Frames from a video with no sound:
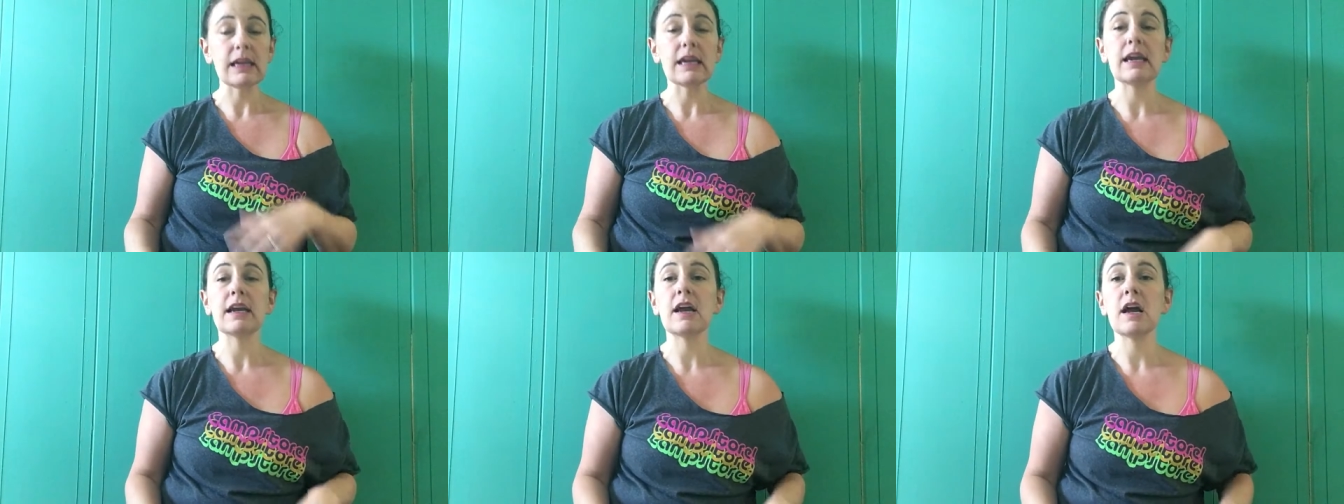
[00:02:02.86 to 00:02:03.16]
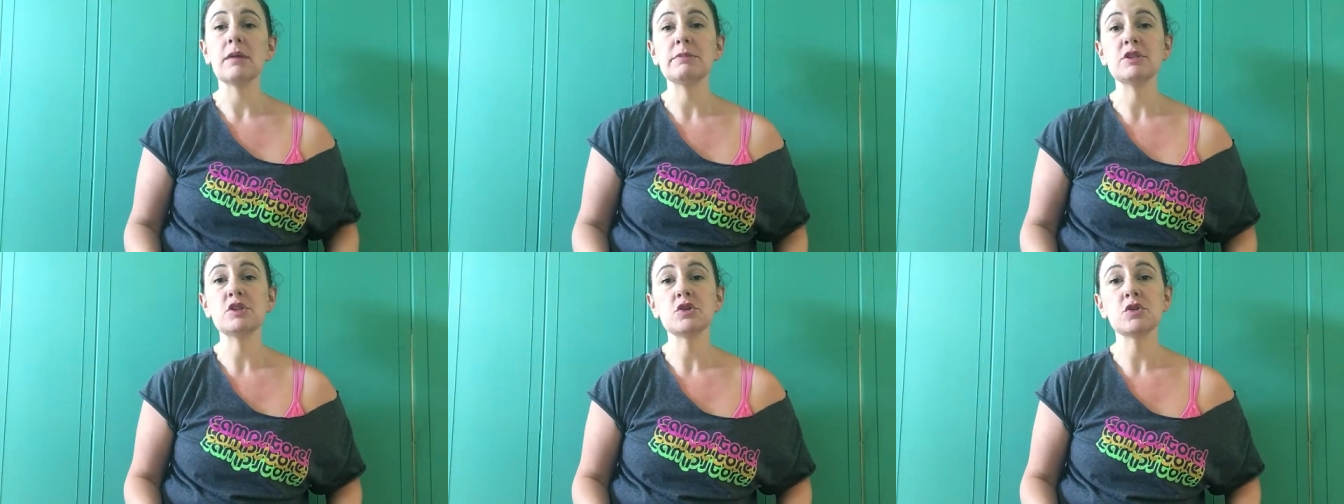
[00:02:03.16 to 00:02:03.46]
they can
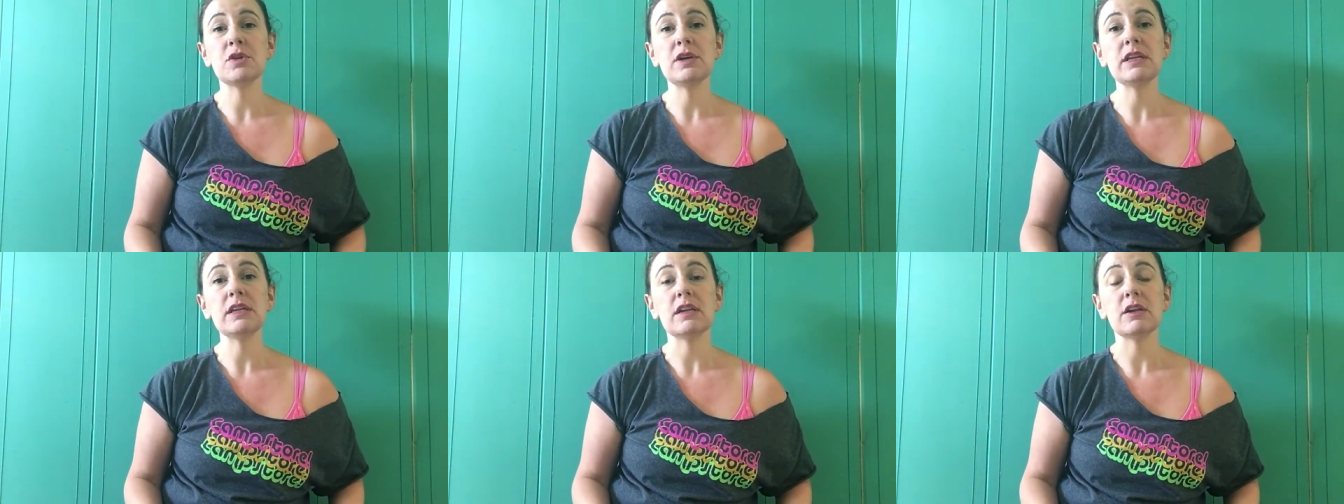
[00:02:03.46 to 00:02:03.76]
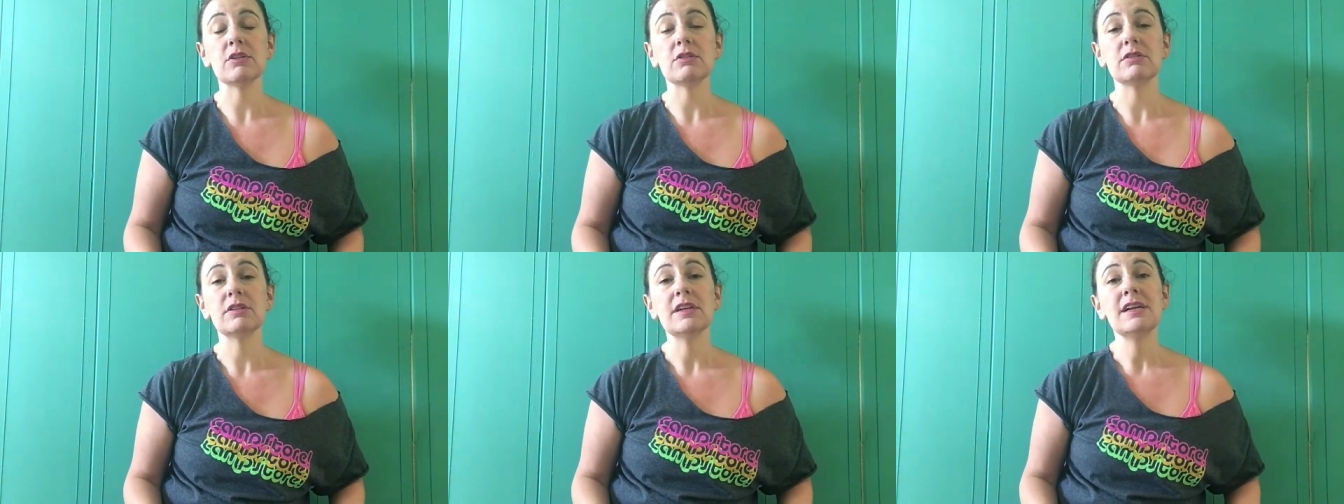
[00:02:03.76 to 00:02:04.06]
come and join
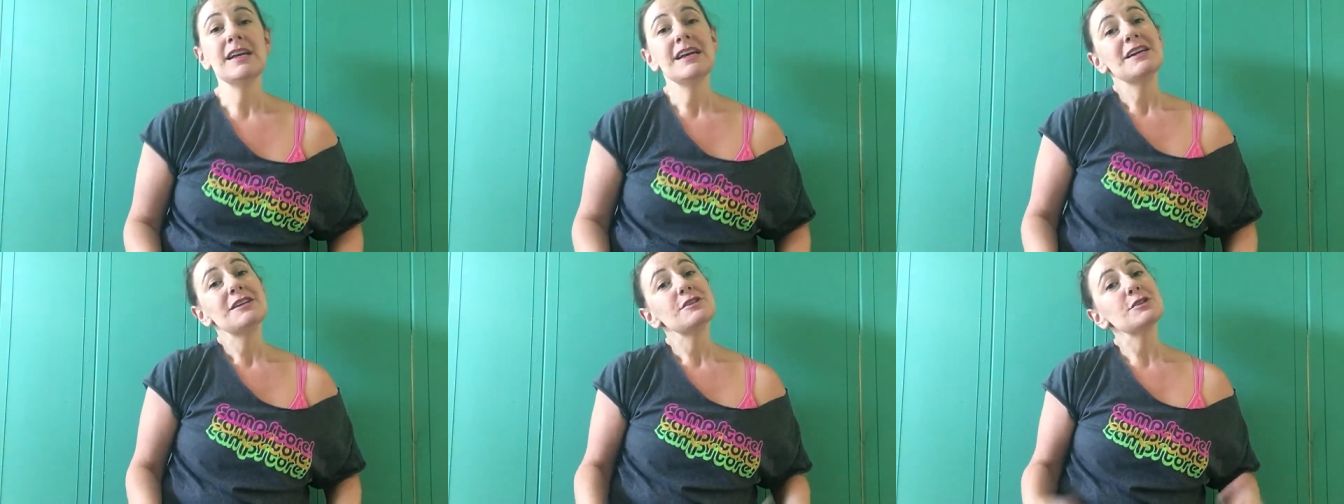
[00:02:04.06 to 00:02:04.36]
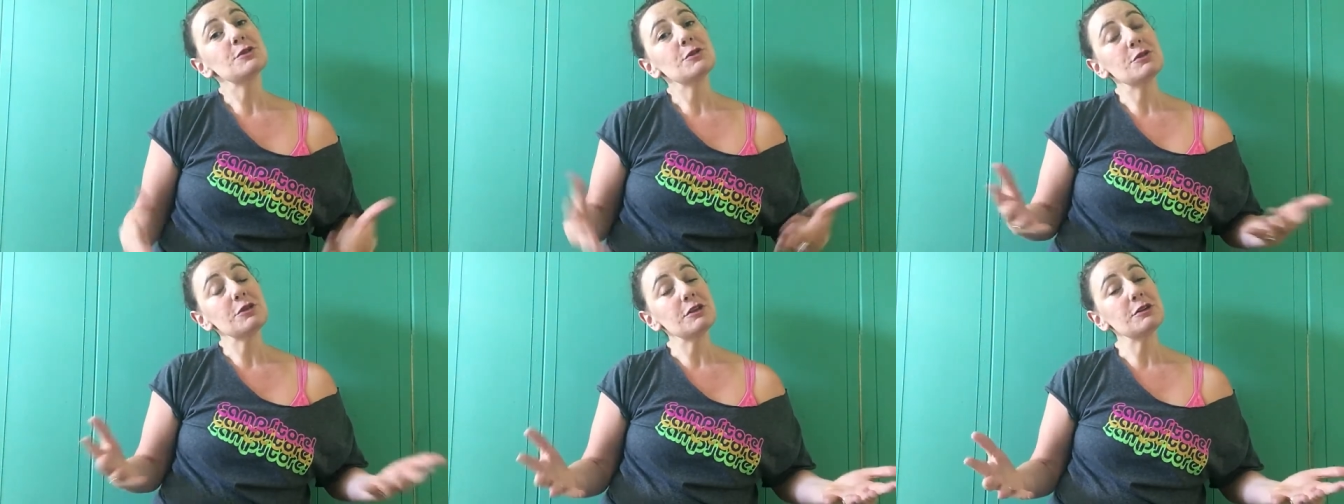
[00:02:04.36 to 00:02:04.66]
you.
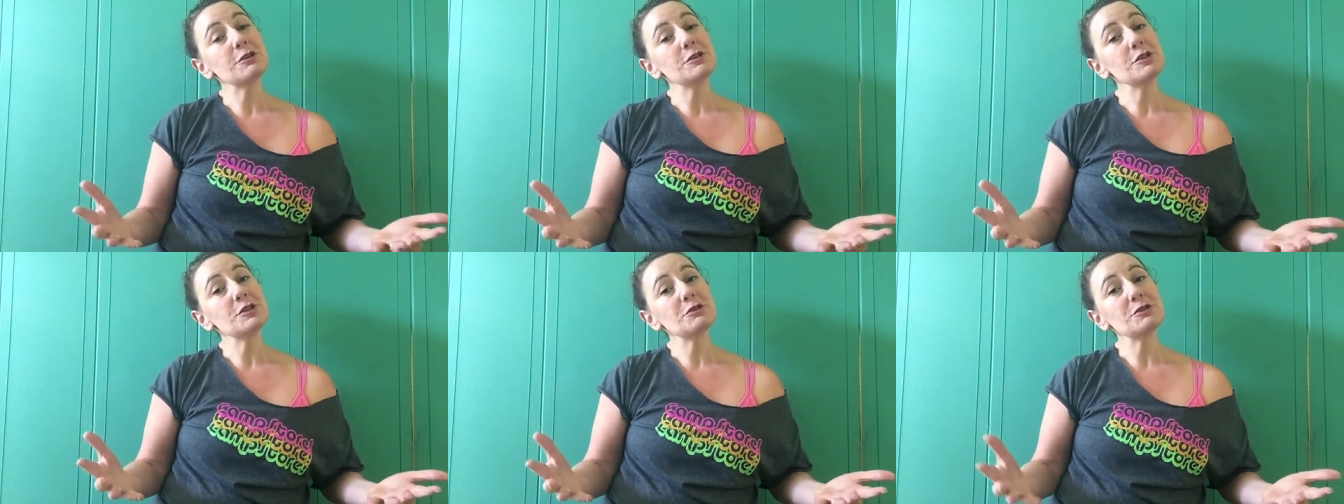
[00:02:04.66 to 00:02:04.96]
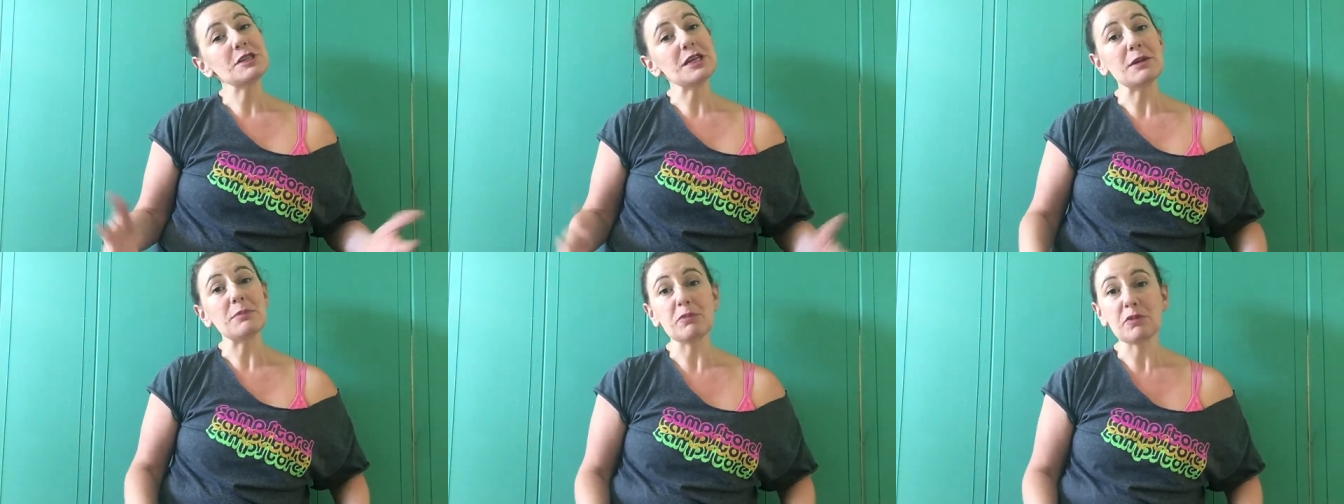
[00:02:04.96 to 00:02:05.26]
So there's your
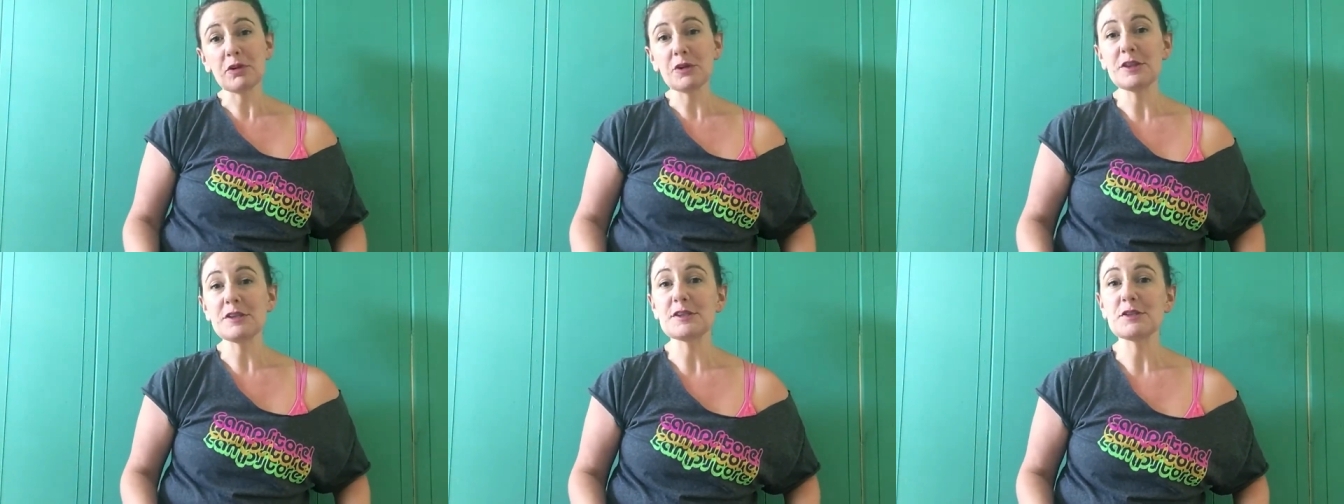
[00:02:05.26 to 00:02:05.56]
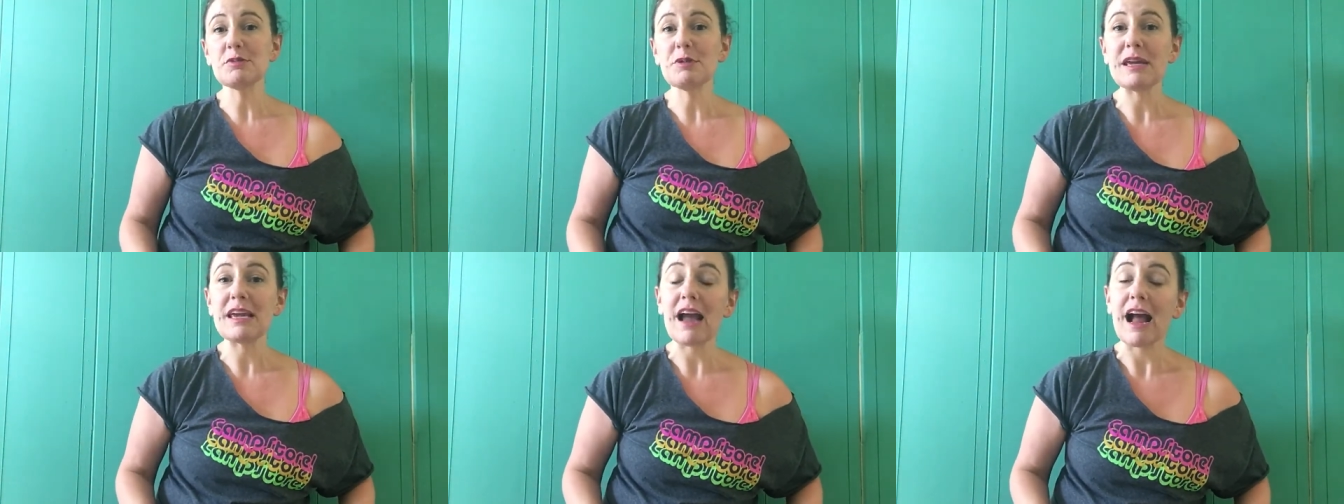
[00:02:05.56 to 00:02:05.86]
tip for
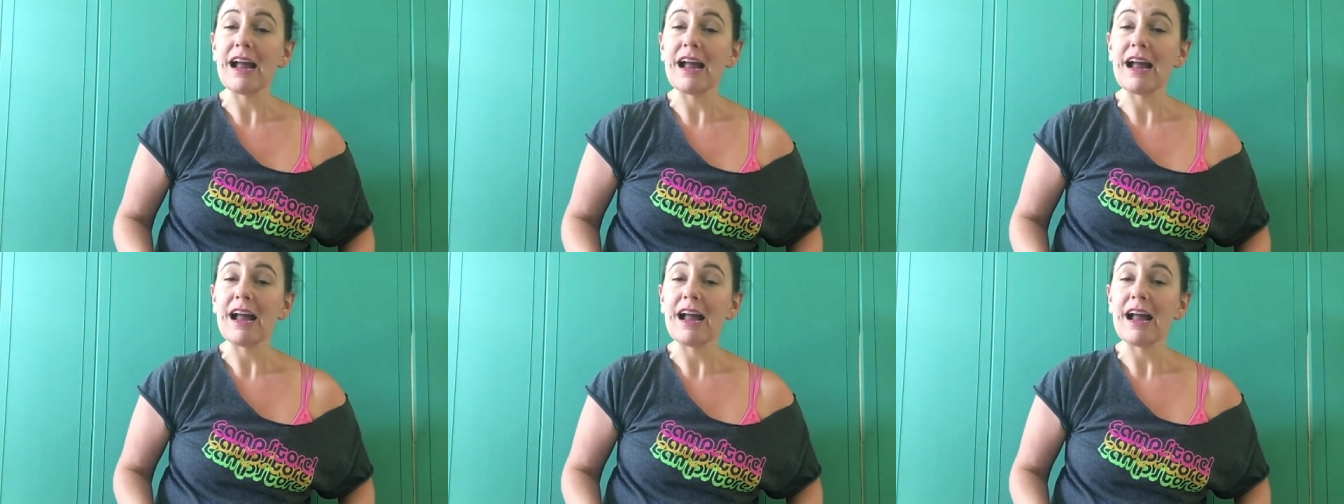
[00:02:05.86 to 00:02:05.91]
this week.